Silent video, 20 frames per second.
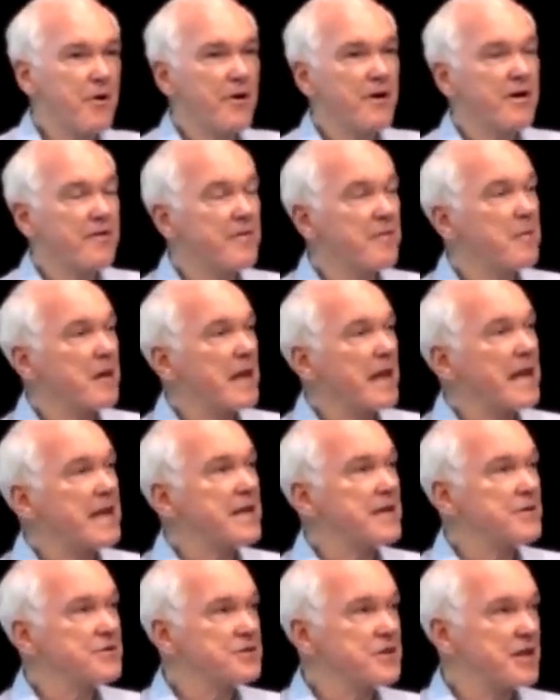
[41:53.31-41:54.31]
part of the
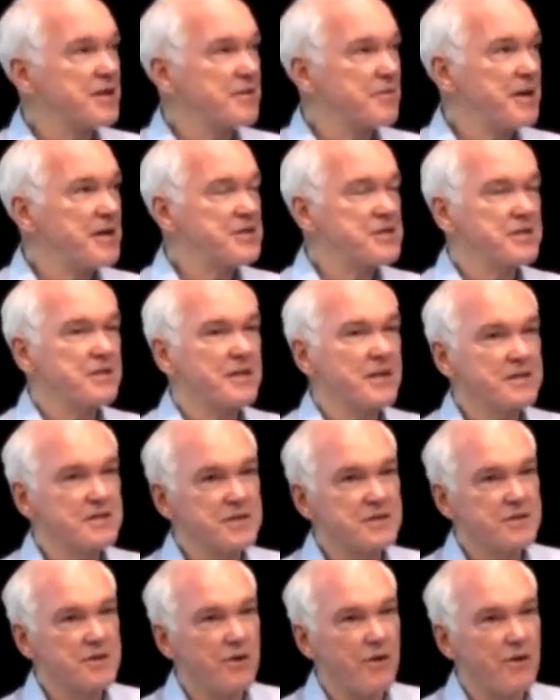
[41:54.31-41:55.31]
millennial generation,
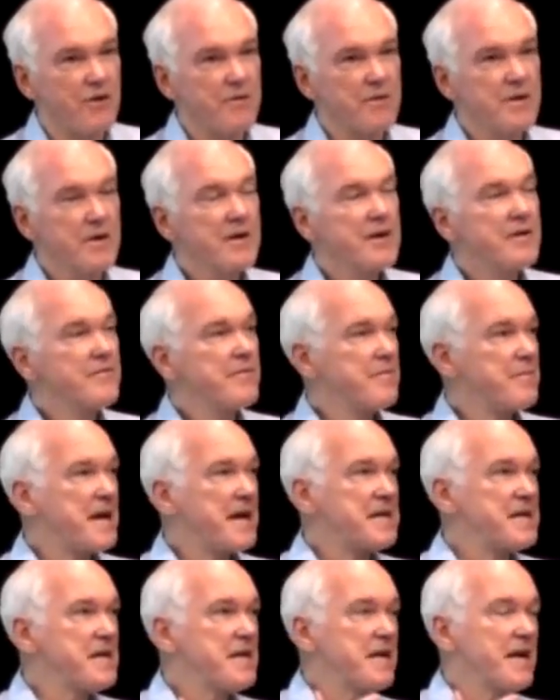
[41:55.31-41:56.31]
as it's called, from
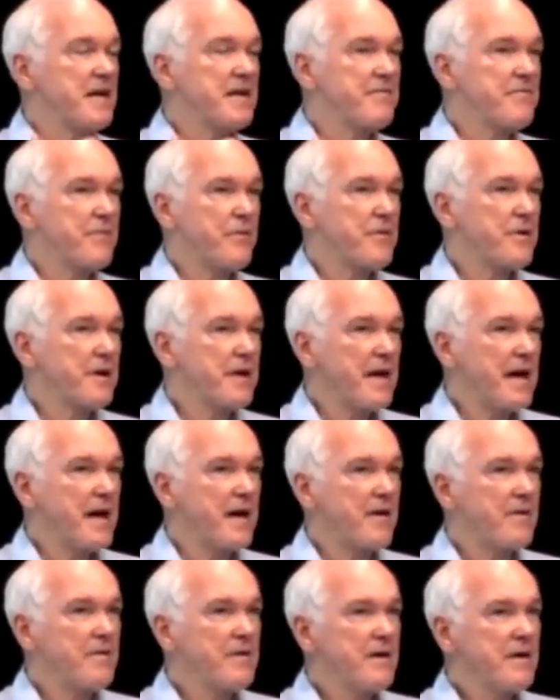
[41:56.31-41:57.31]
1994 to
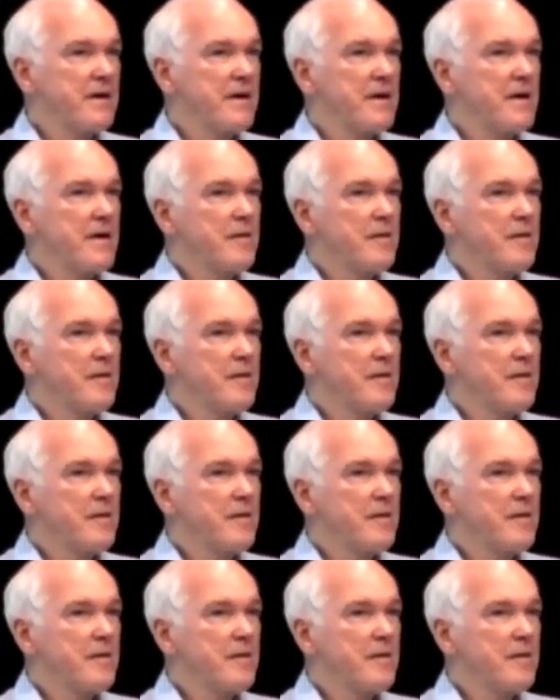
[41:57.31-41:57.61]
now.